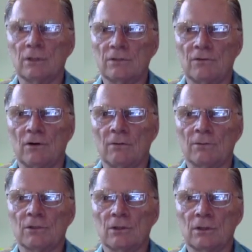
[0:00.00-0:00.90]

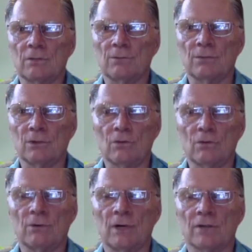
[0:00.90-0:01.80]
farms, look at the local
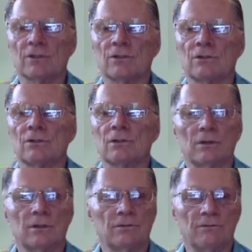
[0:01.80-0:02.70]
processors and
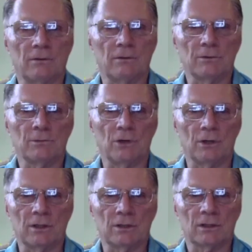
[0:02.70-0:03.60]
look at the farmers
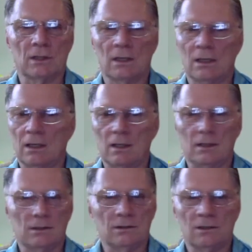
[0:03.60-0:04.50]
markets,
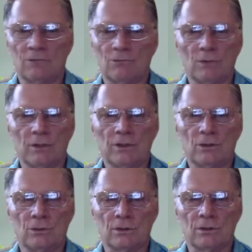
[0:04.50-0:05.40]
it's a really
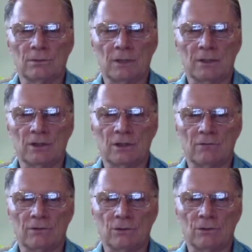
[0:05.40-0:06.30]
short supply chain
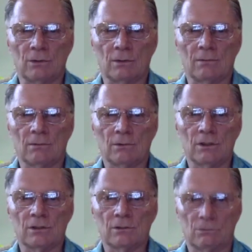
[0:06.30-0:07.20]
for sure, which
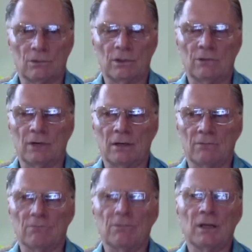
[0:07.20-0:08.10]
is really great.
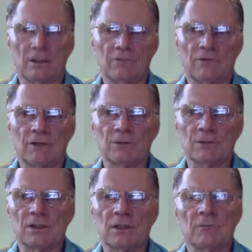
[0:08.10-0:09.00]
Beyond the freshness
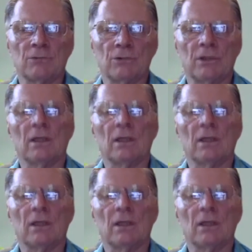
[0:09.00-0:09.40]
standpoint,